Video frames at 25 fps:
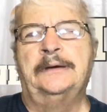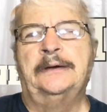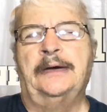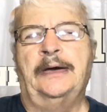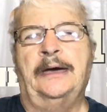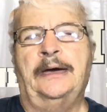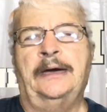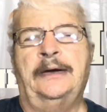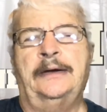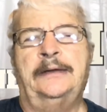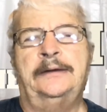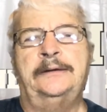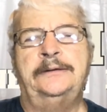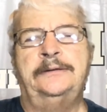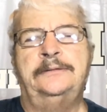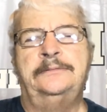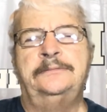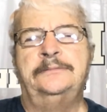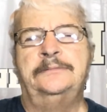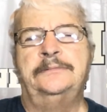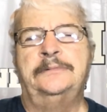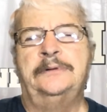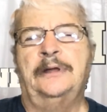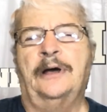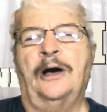And
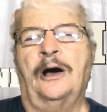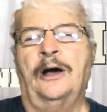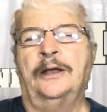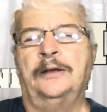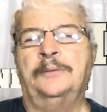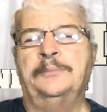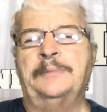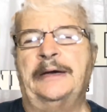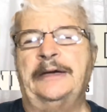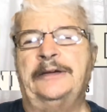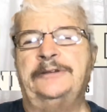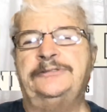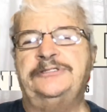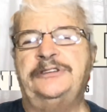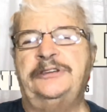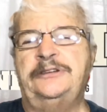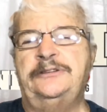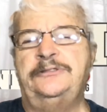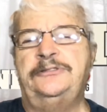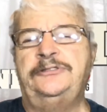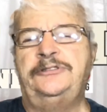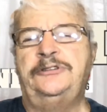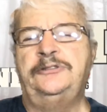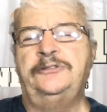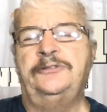all I'm asking you
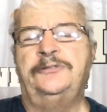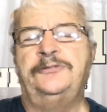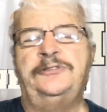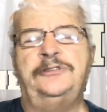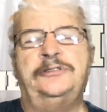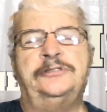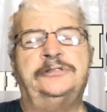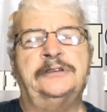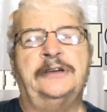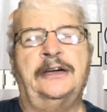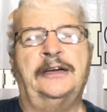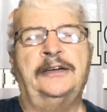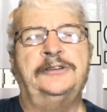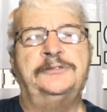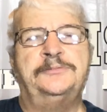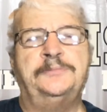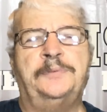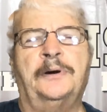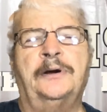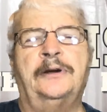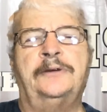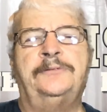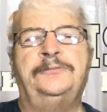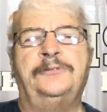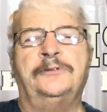to do a few things.
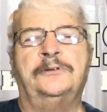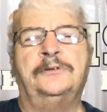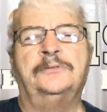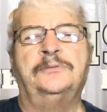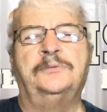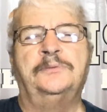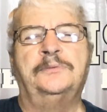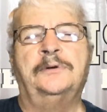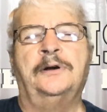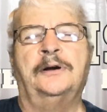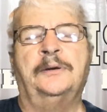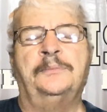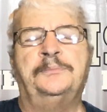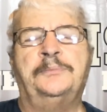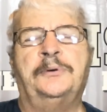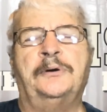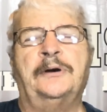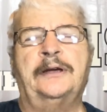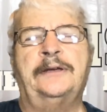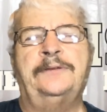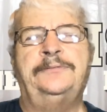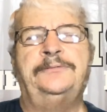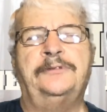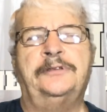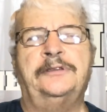Pray for
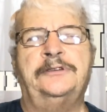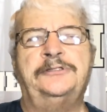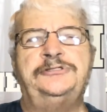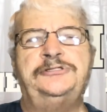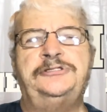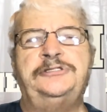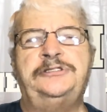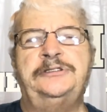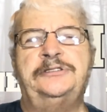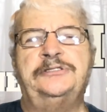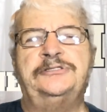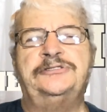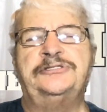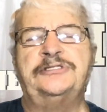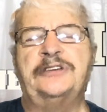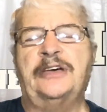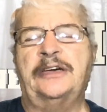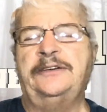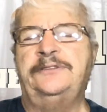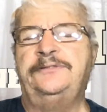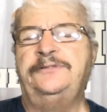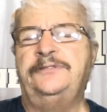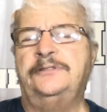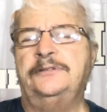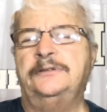that she is
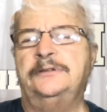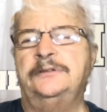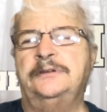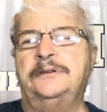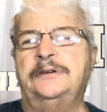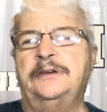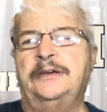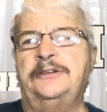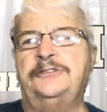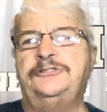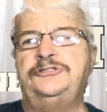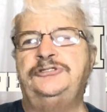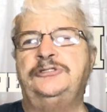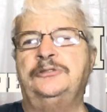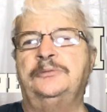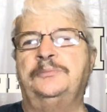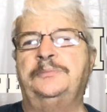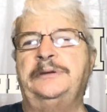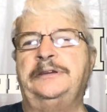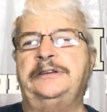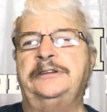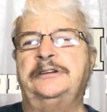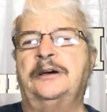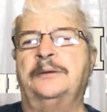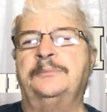safe and she'll
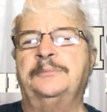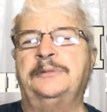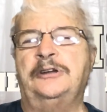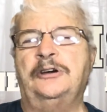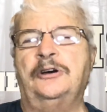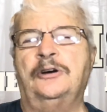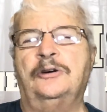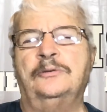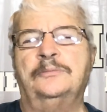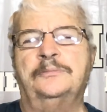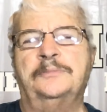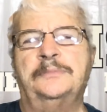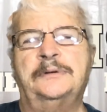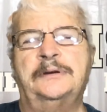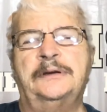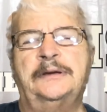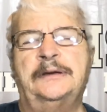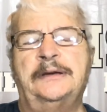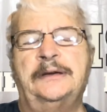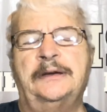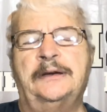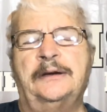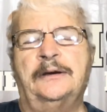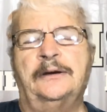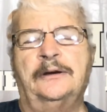be coming home.
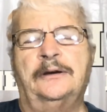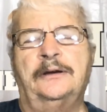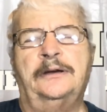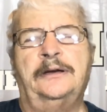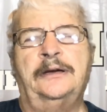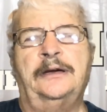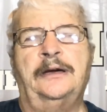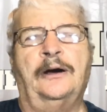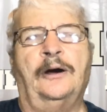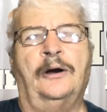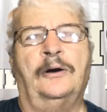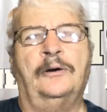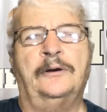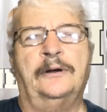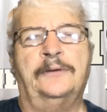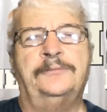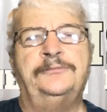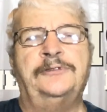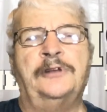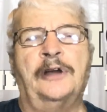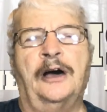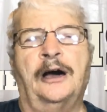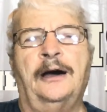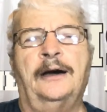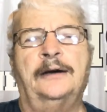Yeah, or if
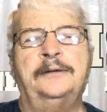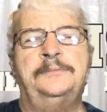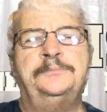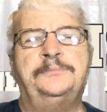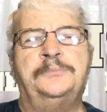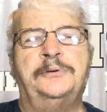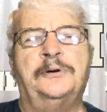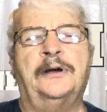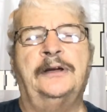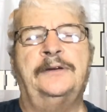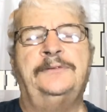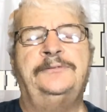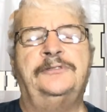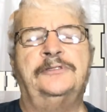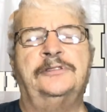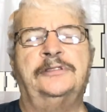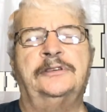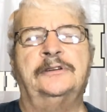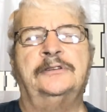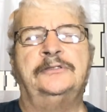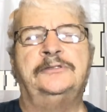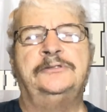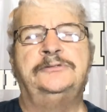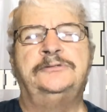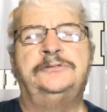not, pray for
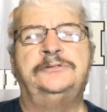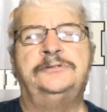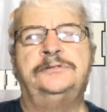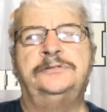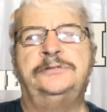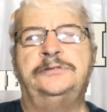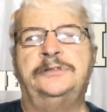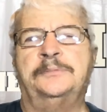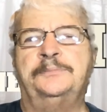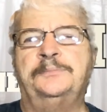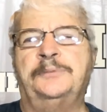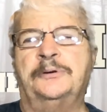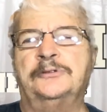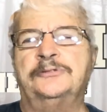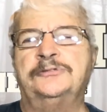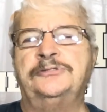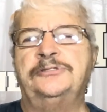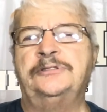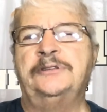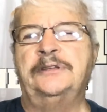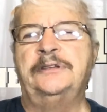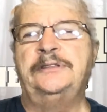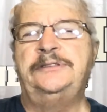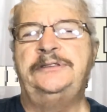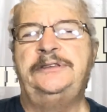the person
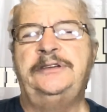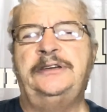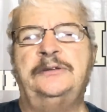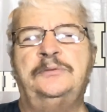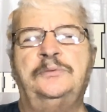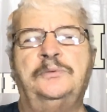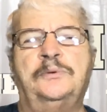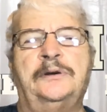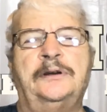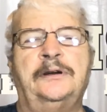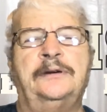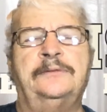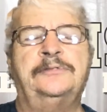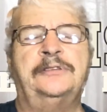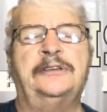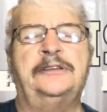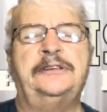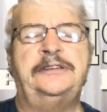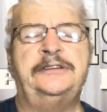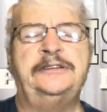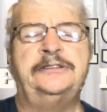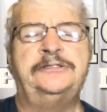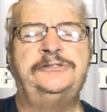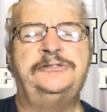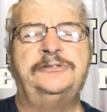that did whatever they
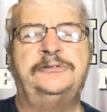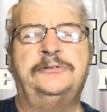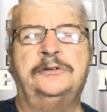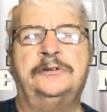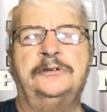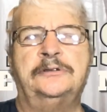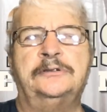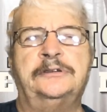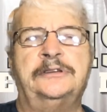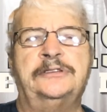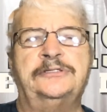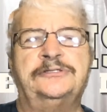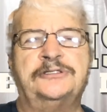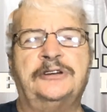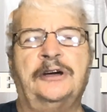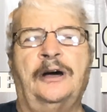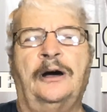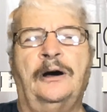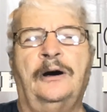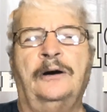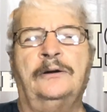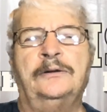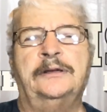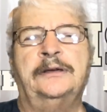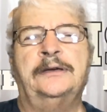did to her gets
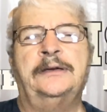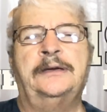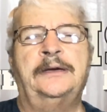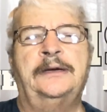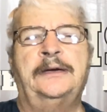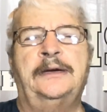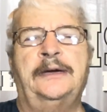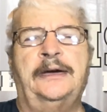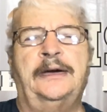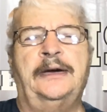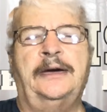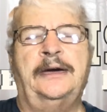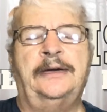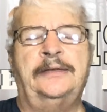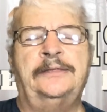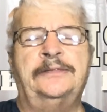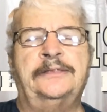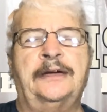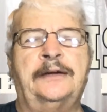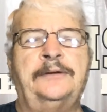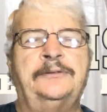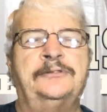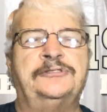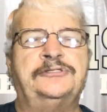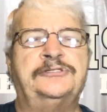caught and
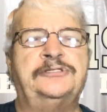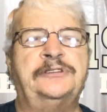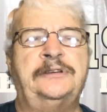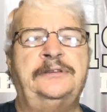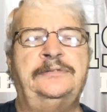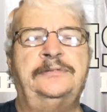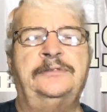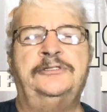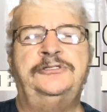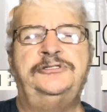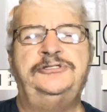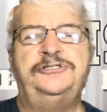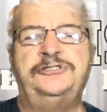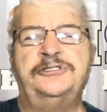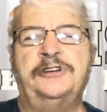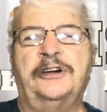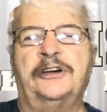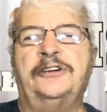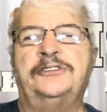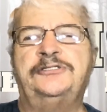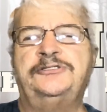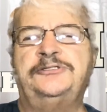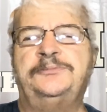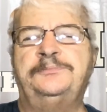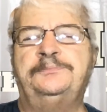they receive the
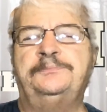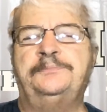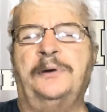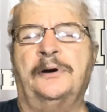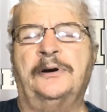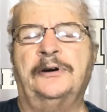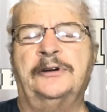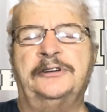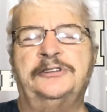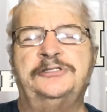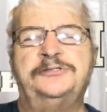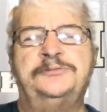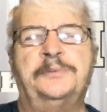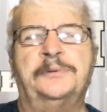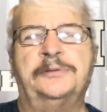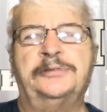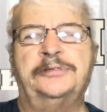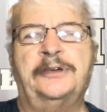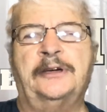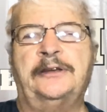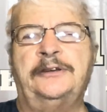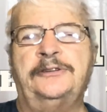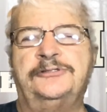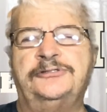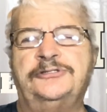just punishment
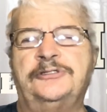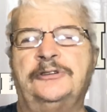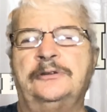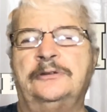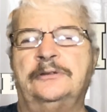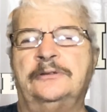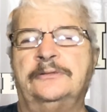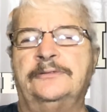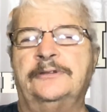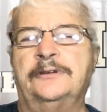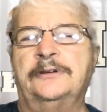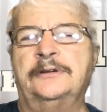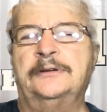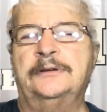they deserve.